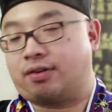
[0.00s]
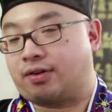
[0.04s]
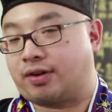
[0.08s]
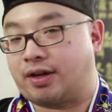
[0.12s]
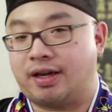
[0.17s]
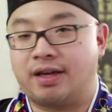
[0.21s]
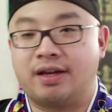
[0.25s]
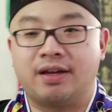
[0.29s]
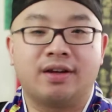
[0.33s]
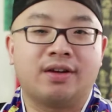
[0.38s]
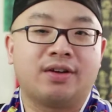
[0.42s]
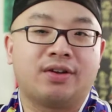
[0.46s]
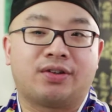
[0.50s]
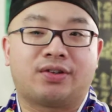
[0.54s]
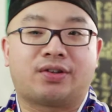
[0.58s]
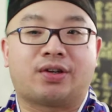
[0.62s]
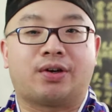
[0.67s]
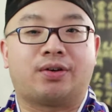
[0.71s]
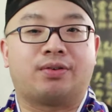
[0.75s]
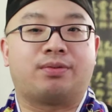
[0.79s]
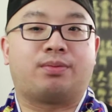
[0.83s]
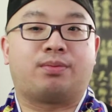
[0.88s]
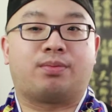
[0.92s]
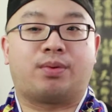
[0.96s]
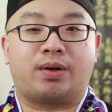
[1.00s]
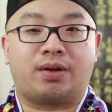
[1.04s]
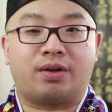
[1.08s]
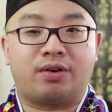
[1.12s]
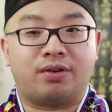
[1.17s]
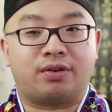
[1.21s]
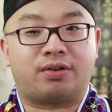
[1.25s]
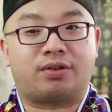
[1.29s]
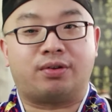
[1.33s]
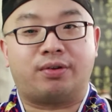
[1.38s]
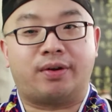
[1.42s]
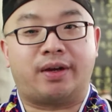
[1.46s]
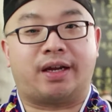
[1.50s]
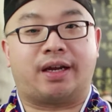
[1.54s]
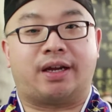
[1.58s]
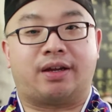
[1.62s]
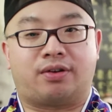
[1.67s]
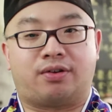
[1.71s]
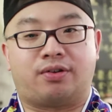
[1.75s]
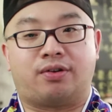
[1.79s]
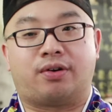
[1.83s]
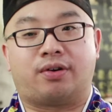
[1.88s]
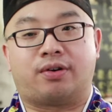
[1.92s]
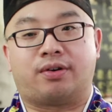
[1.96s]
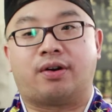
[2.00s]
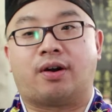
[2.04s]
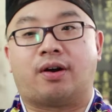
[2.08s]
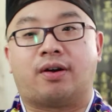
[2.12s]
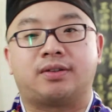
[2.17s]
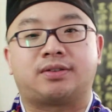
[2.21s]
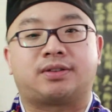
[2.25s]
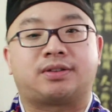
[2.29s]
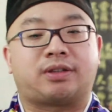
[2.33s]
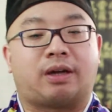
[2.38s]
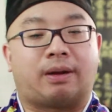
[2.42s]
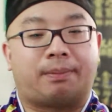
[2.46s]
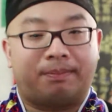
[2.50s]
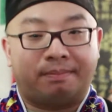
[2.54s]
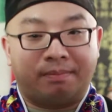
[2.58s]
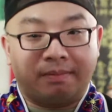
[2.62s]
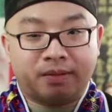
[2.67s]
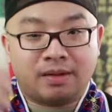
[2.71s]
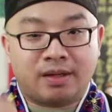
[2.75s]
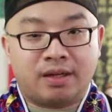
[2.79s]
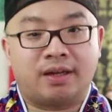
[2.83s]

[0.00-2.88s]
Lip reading: Okay, so when you're doing it, you're non-stop